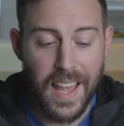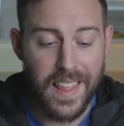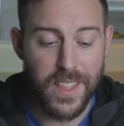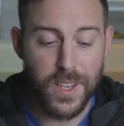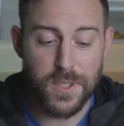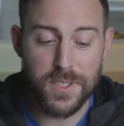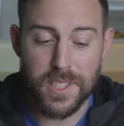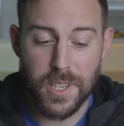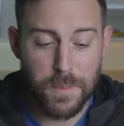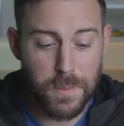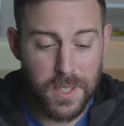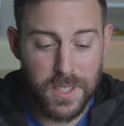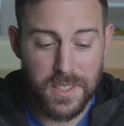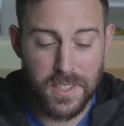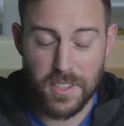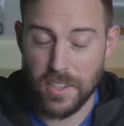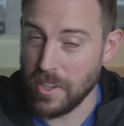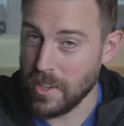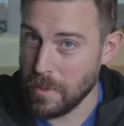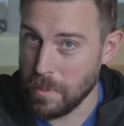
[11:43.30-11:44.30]
And those numbers
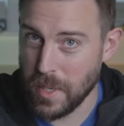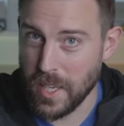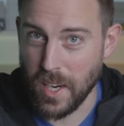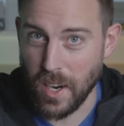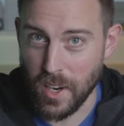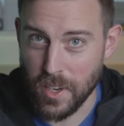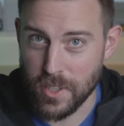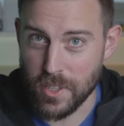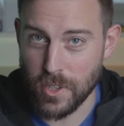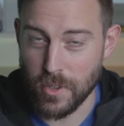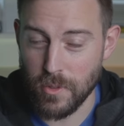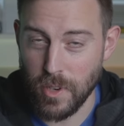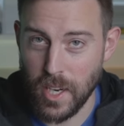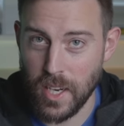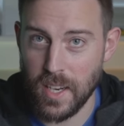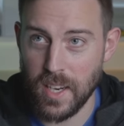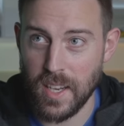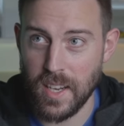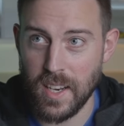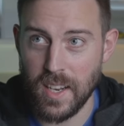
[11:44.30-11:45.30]
could be
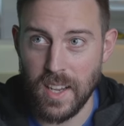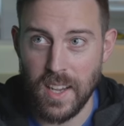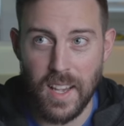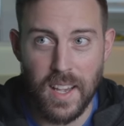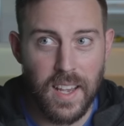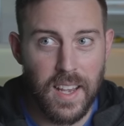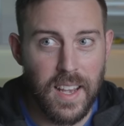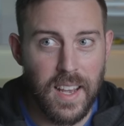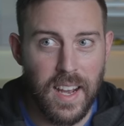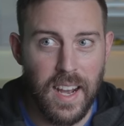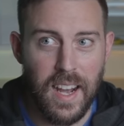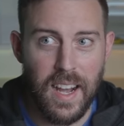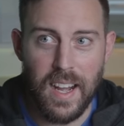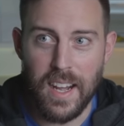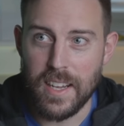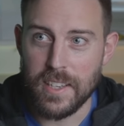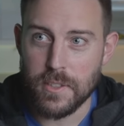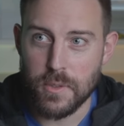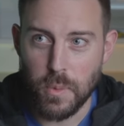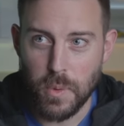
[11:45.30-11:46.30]
underrated.
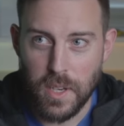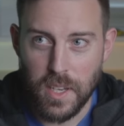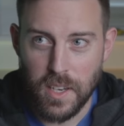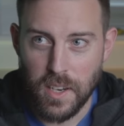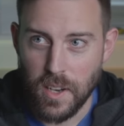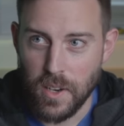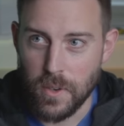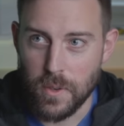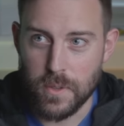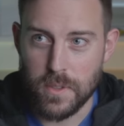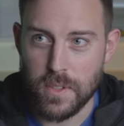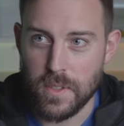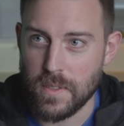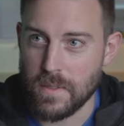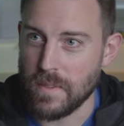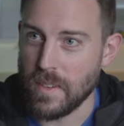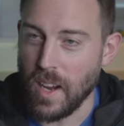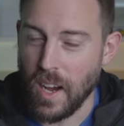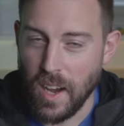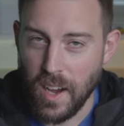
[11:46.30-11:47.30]
As we know,
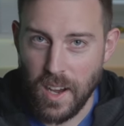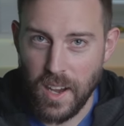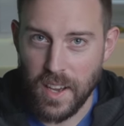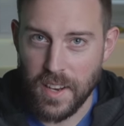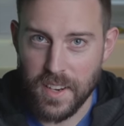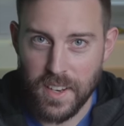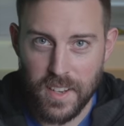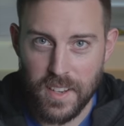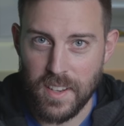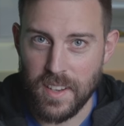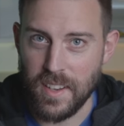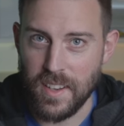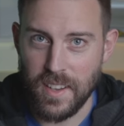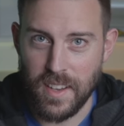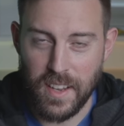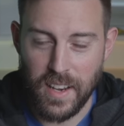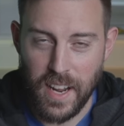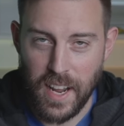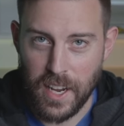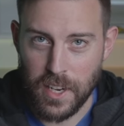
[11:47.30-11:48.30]
Honda
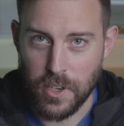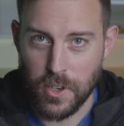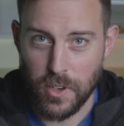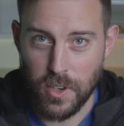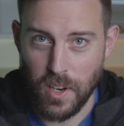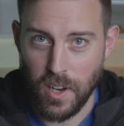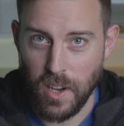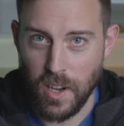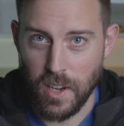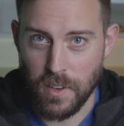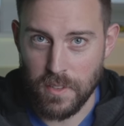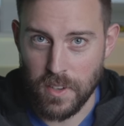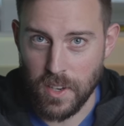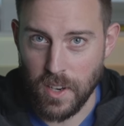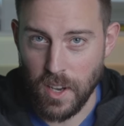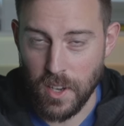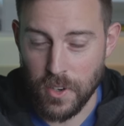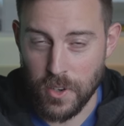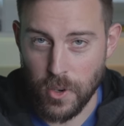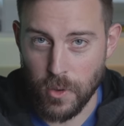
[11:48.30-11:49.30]
and Acura
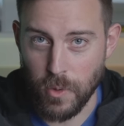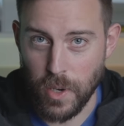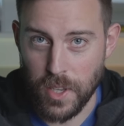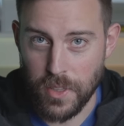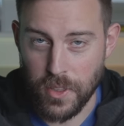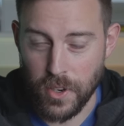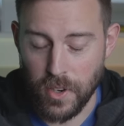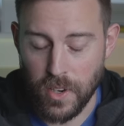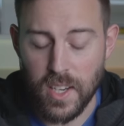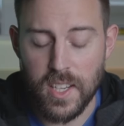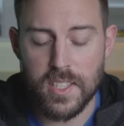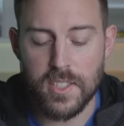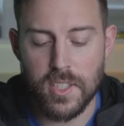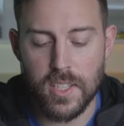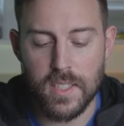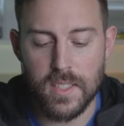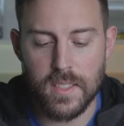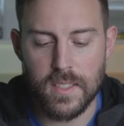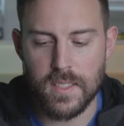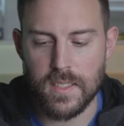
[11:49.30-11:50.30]
often underrate their
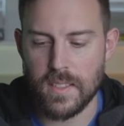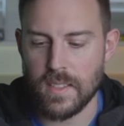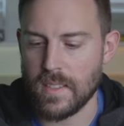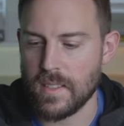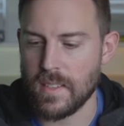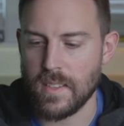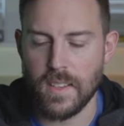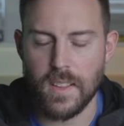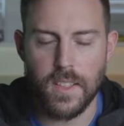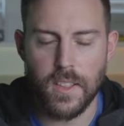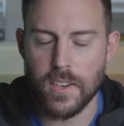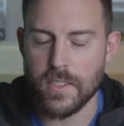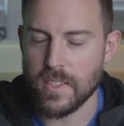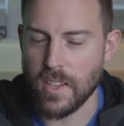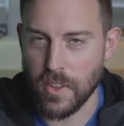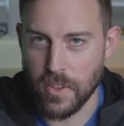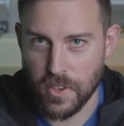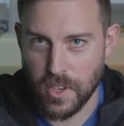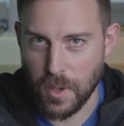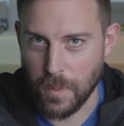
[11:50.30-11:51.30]
engines. And there's
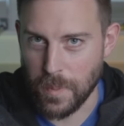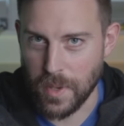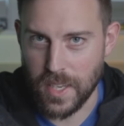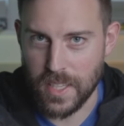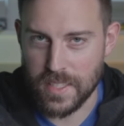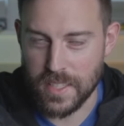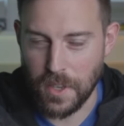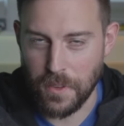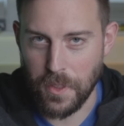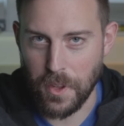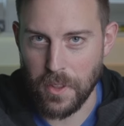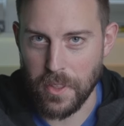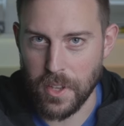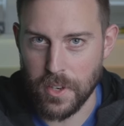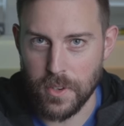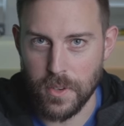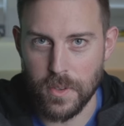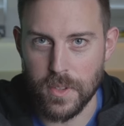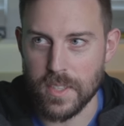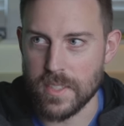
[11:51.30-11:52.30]
other companies out there
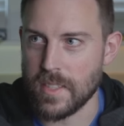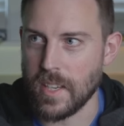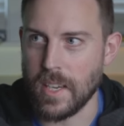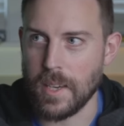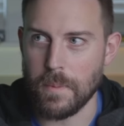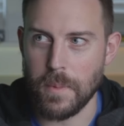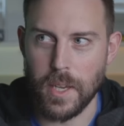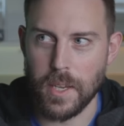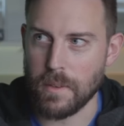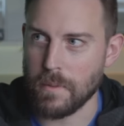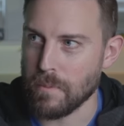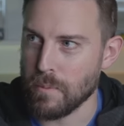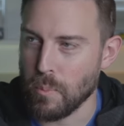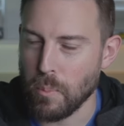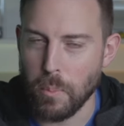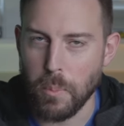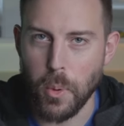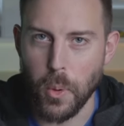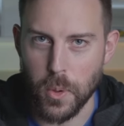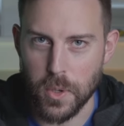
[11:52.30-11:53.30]
that do the same, like
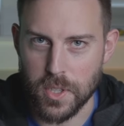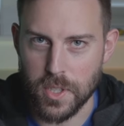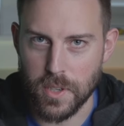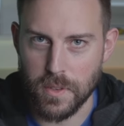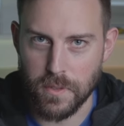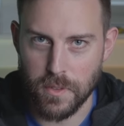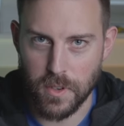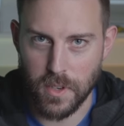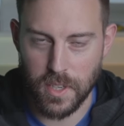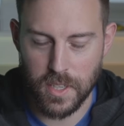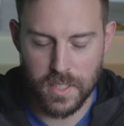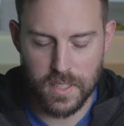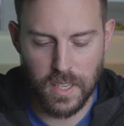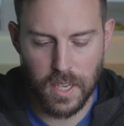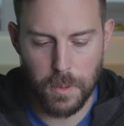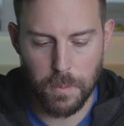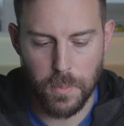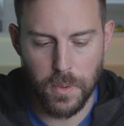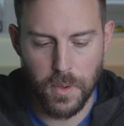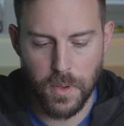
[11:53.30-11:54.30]
Porsche, for
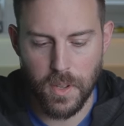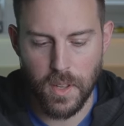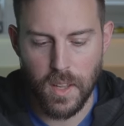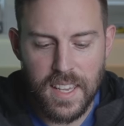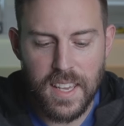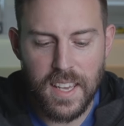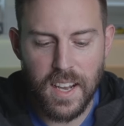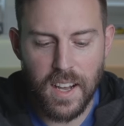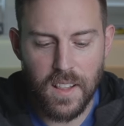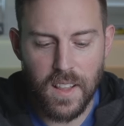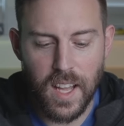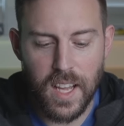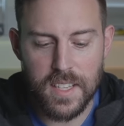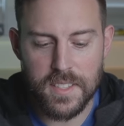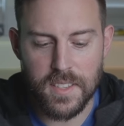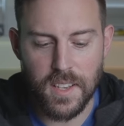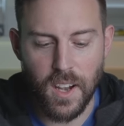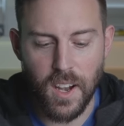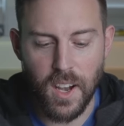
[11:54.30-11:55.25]
example. ELS